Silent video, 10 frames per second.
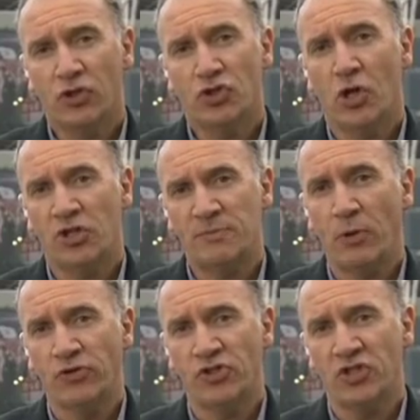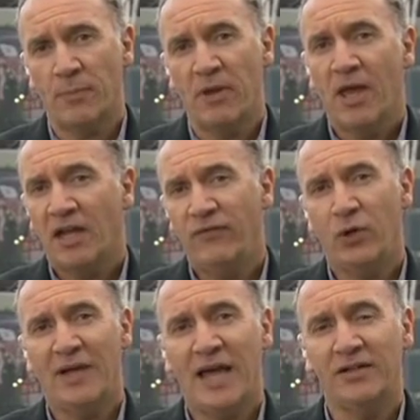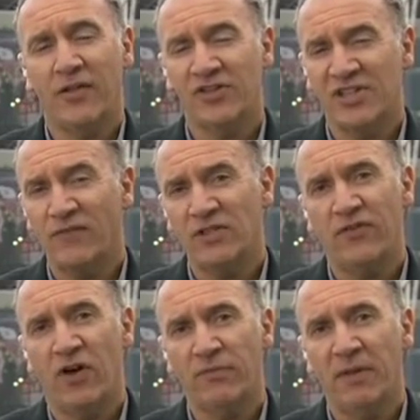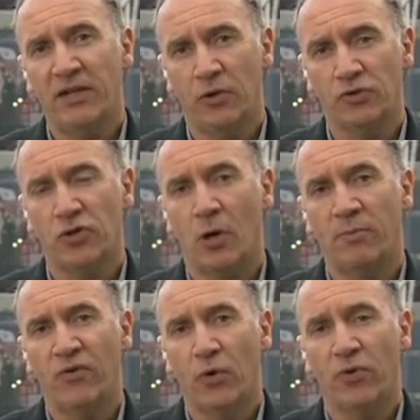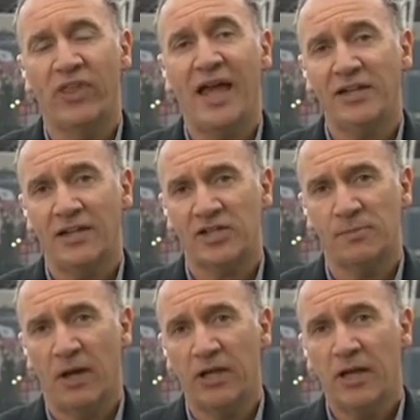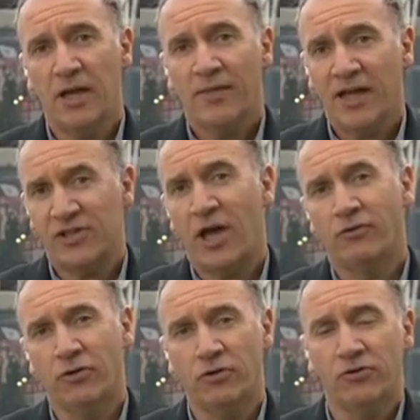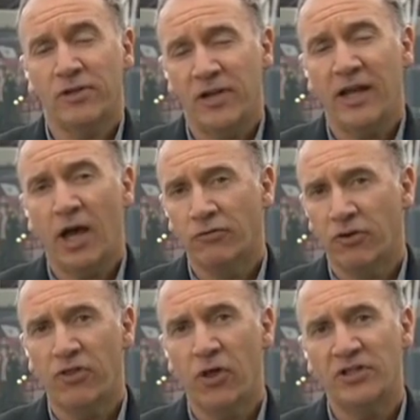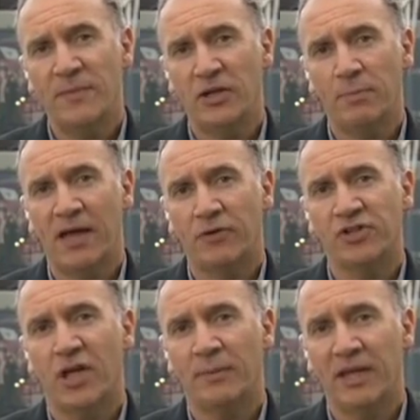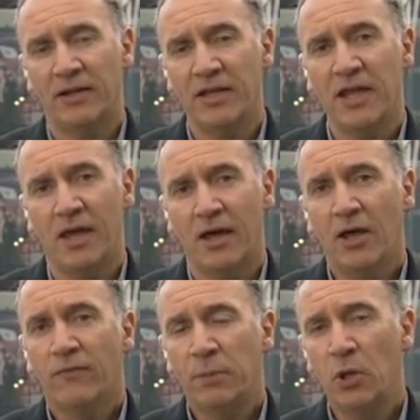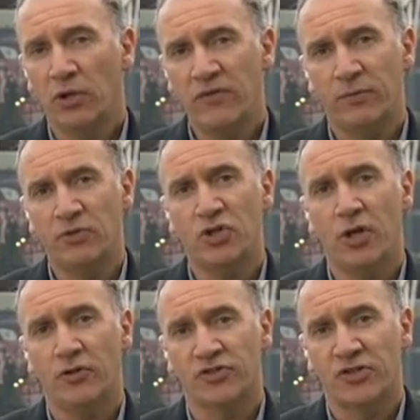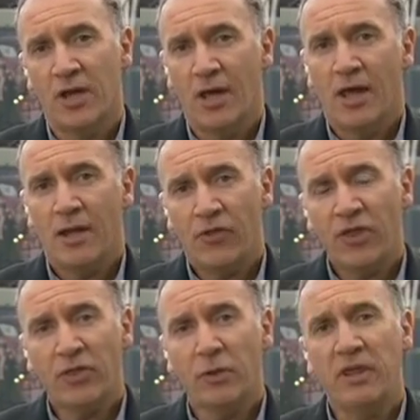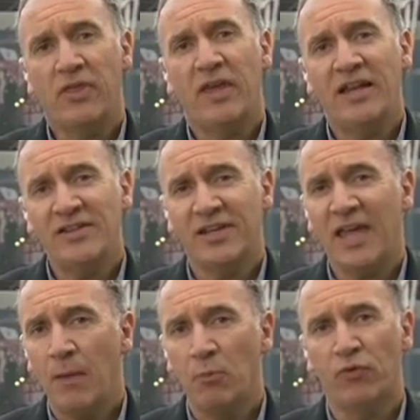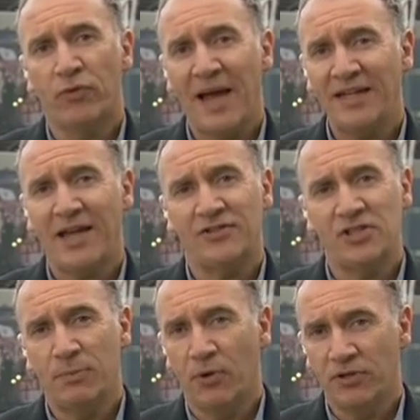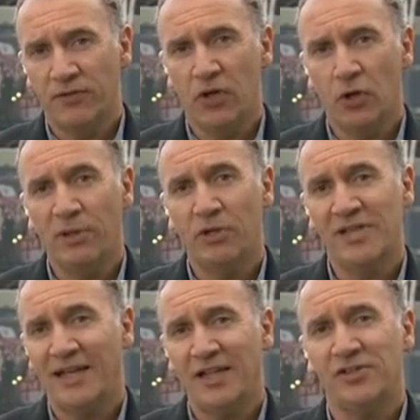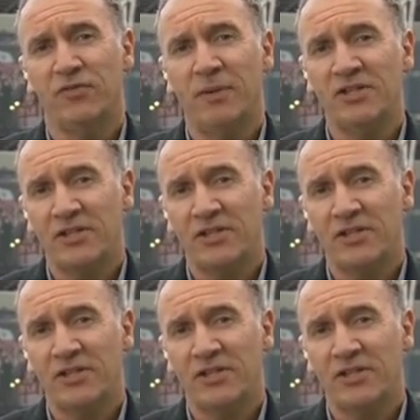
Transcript: for the shirt sponsorship. And if you can add another $75 million on top for the Adidas money, that's nearly £130 million coming in a year, purely from shirts. Now, I think it is a gamble from Adidas's point of view, because Adidas